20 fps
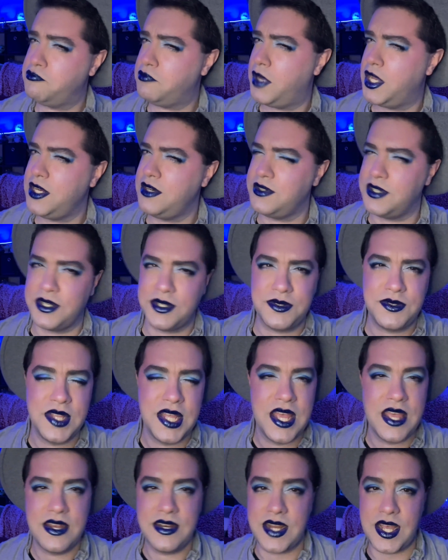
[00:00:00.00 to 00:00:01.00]
I don't know.
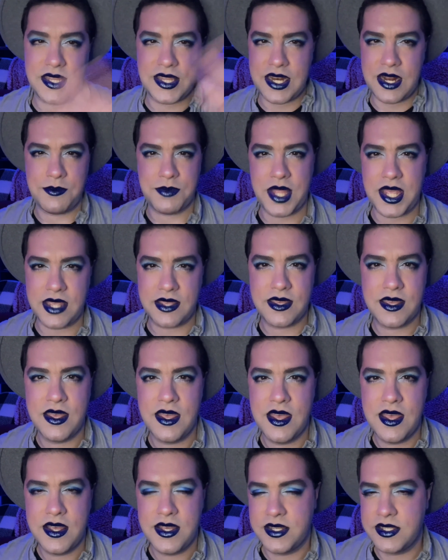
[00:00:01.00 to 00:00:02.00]
Not that I'm like
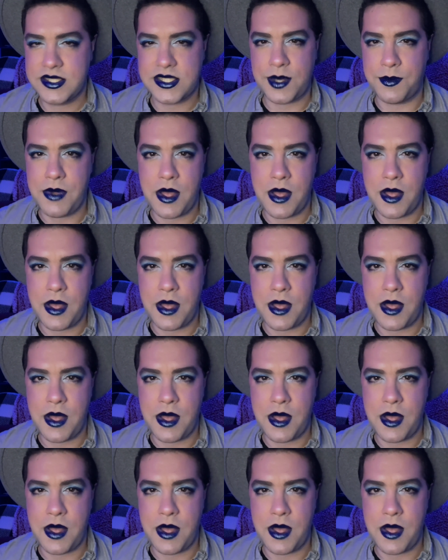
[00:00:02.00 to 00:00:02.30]
some